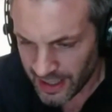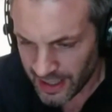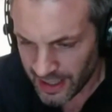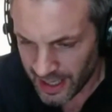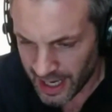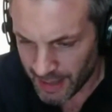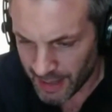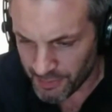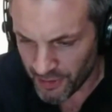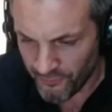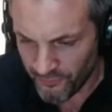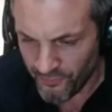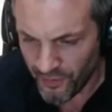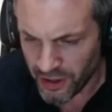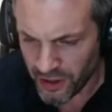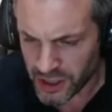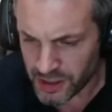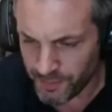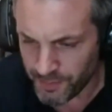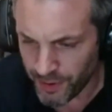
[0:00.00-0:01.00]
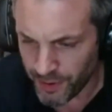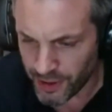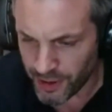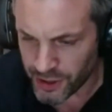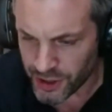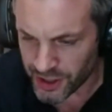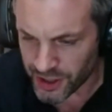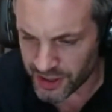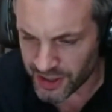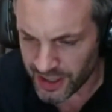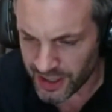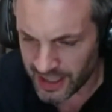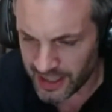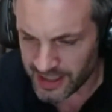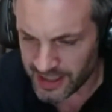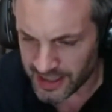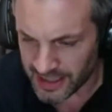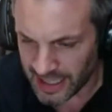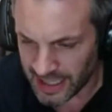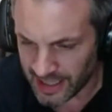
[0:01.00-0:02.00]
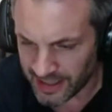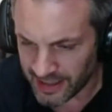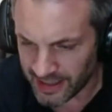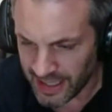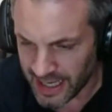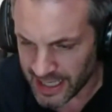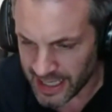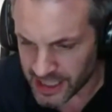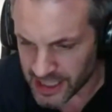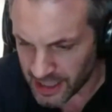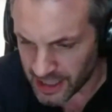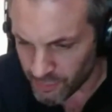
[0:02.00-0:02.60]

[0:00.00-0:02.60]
The first person to get, yes,